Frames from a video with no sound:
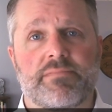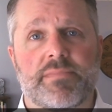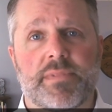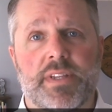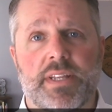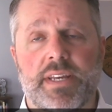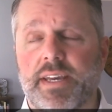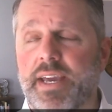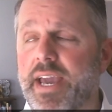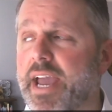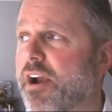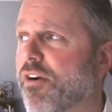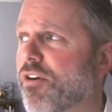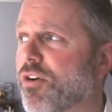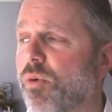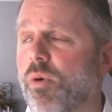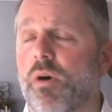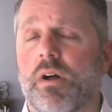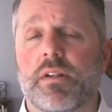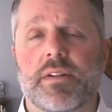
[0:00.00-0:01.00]
The air
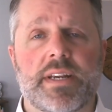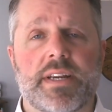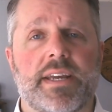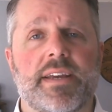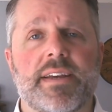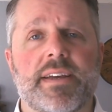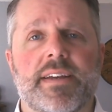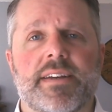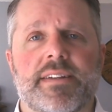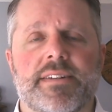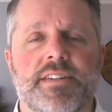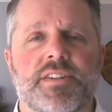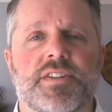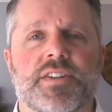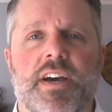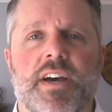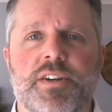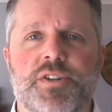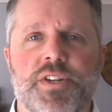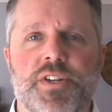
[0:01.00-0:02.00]
quality
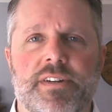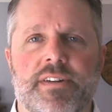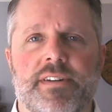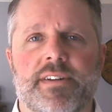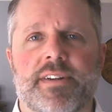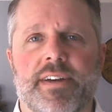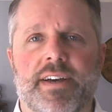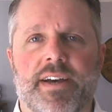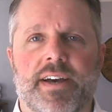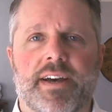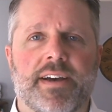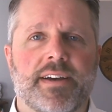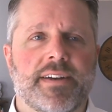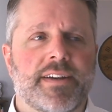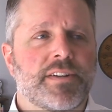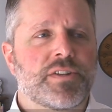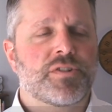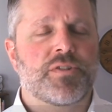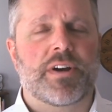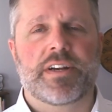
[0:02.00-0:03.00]
discussion
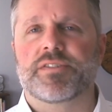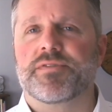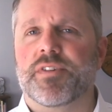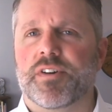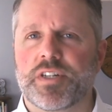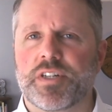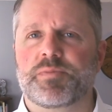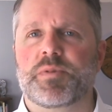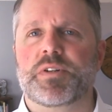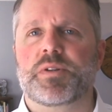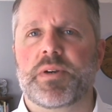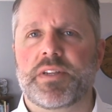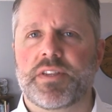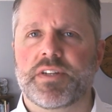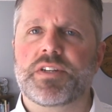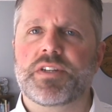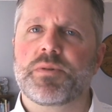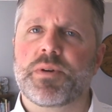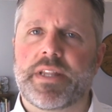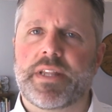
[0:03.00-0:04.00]
transfers between the
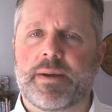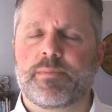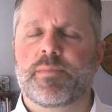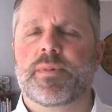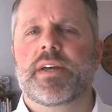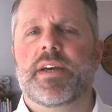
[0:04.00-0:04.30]
two of them.